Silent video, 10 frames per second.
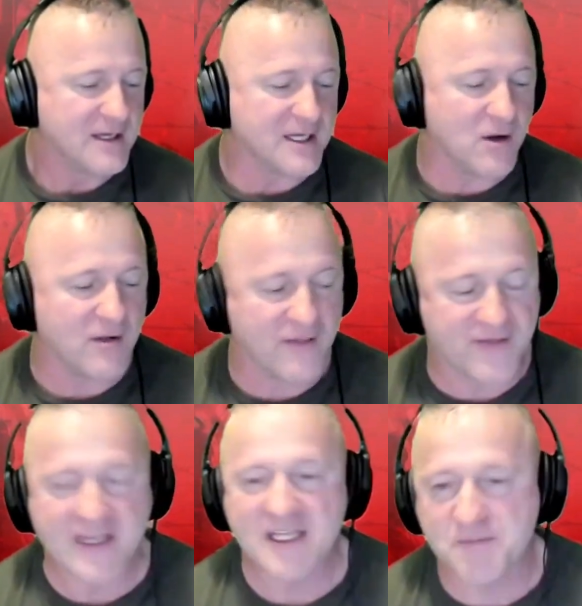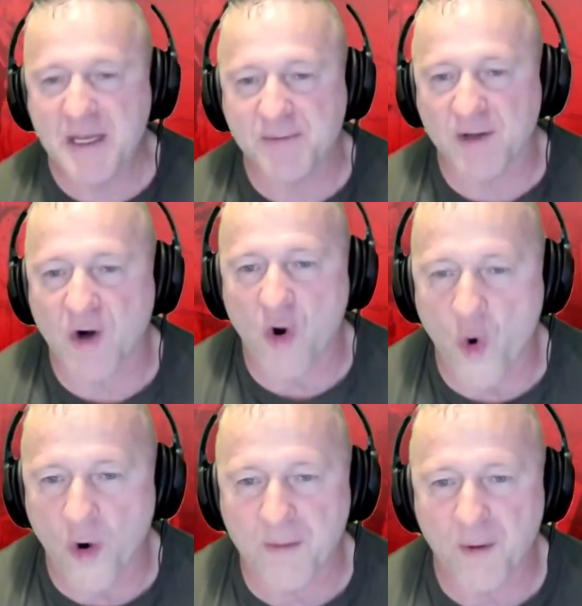You know, these people are
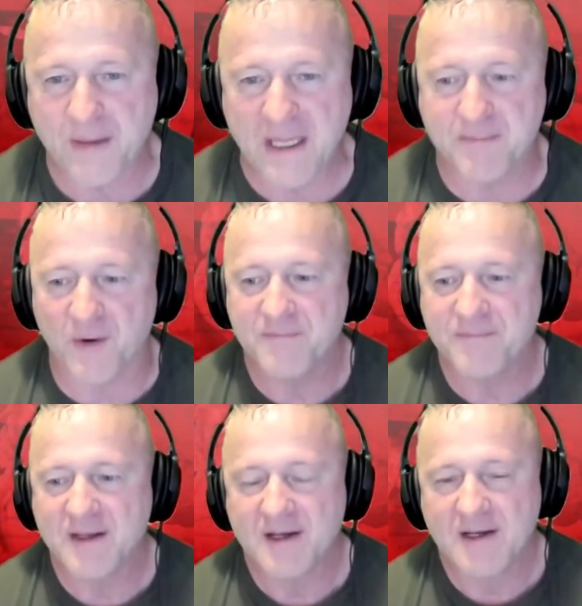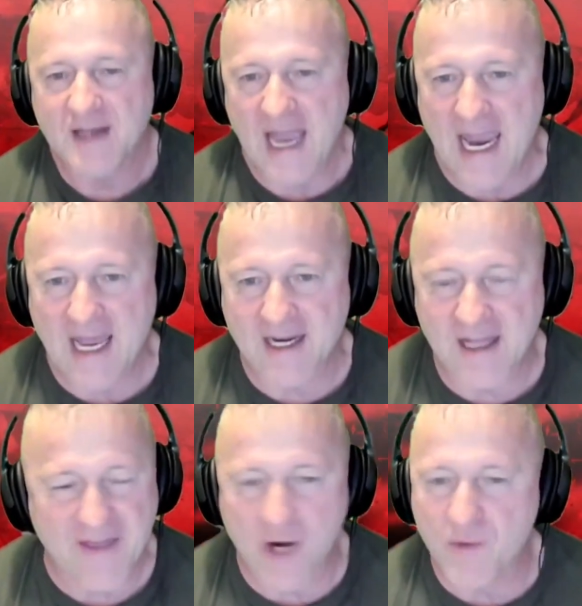horrible people.
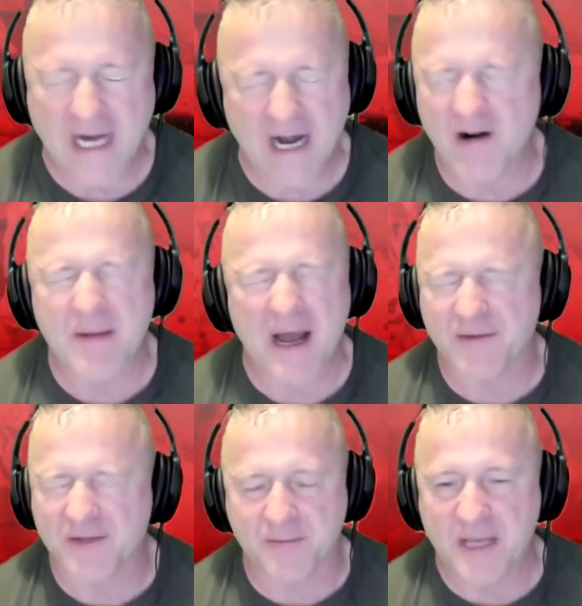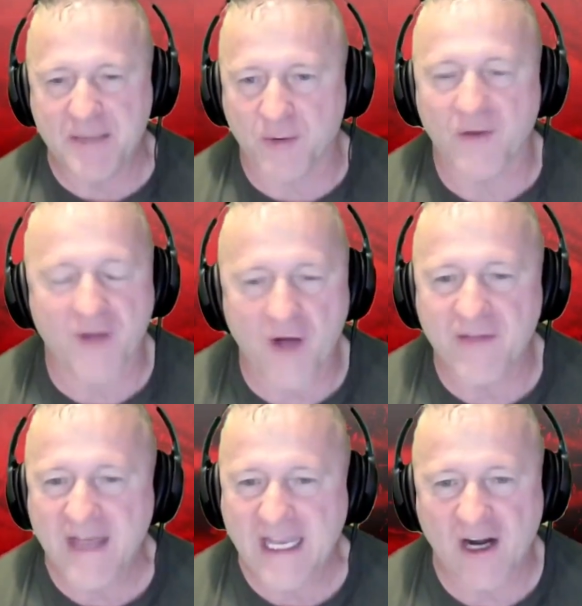And they don't care about the people. All
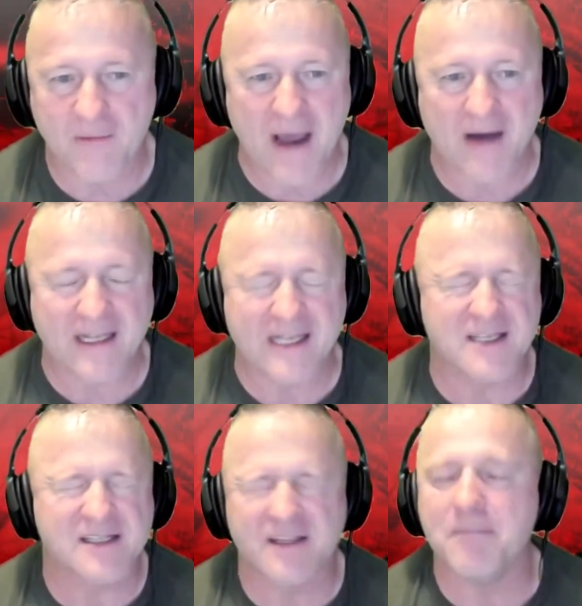they care about is the